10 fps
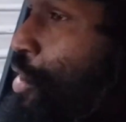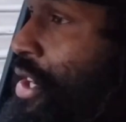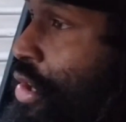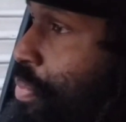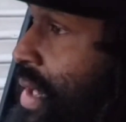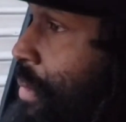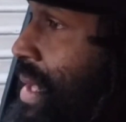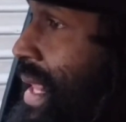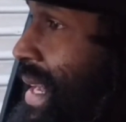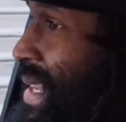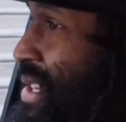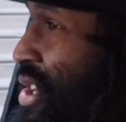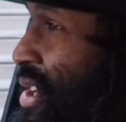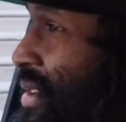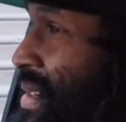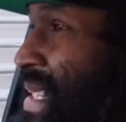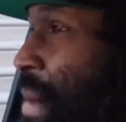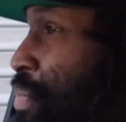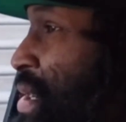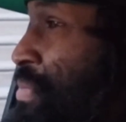Sure, they don't play me like that, dog.
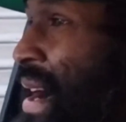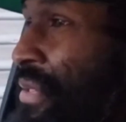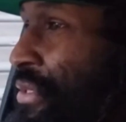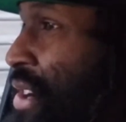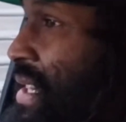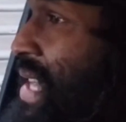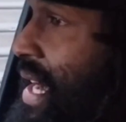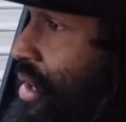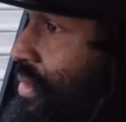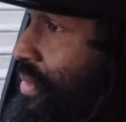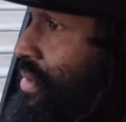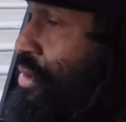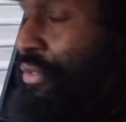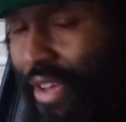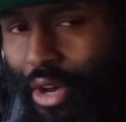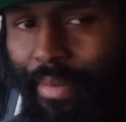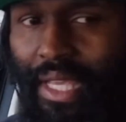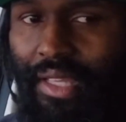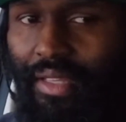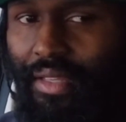Because I put my foot down. You feel
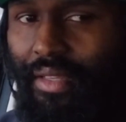me?